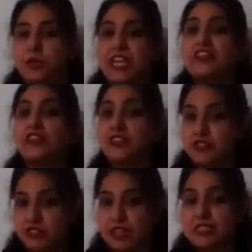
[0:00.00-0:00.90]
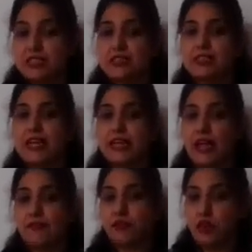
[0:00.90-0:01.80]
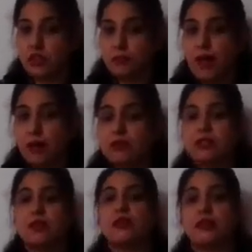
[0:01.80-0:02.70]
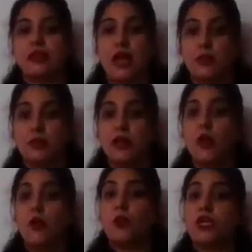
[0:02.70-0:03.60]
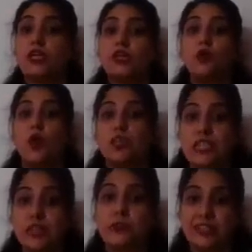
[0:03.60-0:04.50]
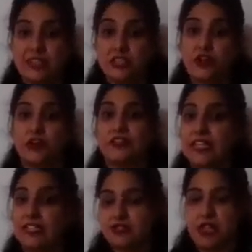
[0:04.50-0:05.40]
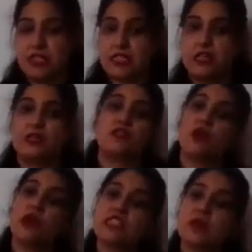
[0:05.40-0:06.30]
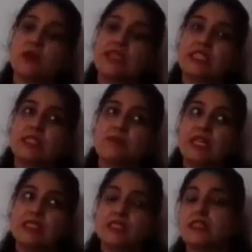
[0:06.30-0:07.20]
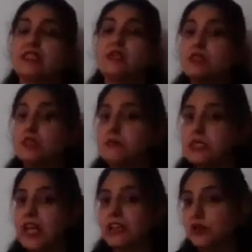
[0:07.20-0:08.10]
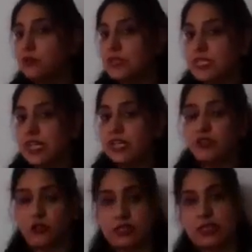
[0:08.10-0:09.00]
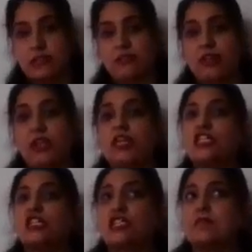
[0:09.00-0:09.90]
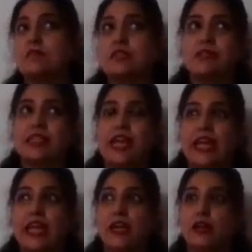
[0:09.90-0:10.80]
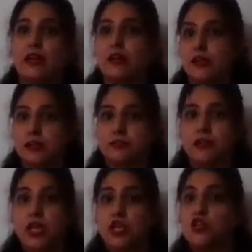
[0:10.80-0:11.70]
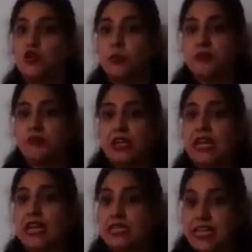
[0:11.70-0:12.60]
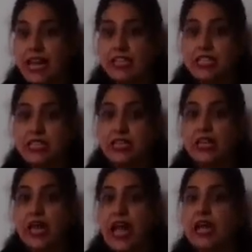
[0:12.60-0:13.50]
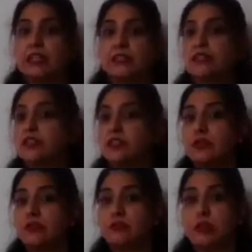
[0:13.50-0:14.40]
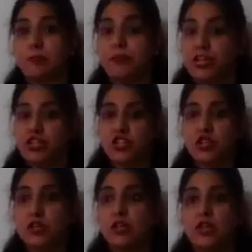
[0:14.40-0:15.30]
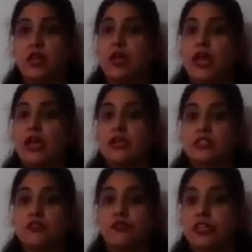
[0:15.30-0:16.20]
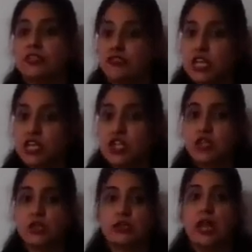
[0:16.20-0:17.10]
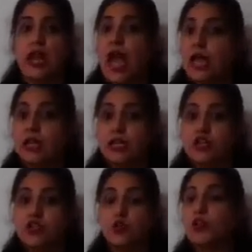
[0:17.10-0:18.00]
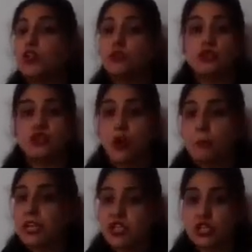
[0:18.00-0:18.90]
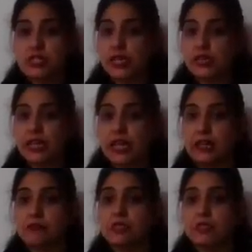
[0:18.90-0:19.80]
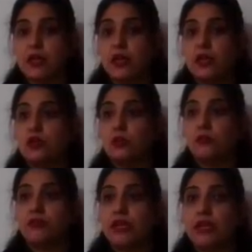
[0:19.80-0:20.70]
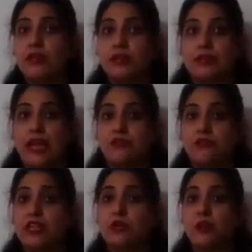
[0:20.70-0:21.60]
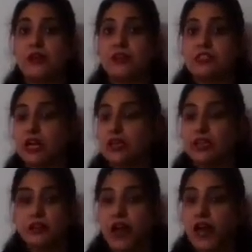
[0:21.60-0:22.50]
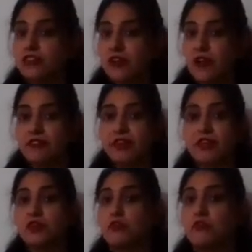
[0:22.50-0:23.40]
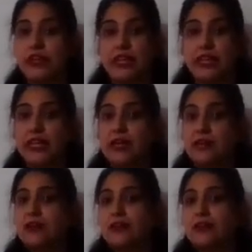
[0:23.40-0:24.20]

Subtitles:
potential stressors that I have talked about. Now, what are the consequences of these stress? So, consequences means the symptoms that you will see in yourself. So, symptoms like you may feel anxiety and depression and frustration, anger. You will lose your patience at times. You'll feel that when you are stuck in car traffic, you are very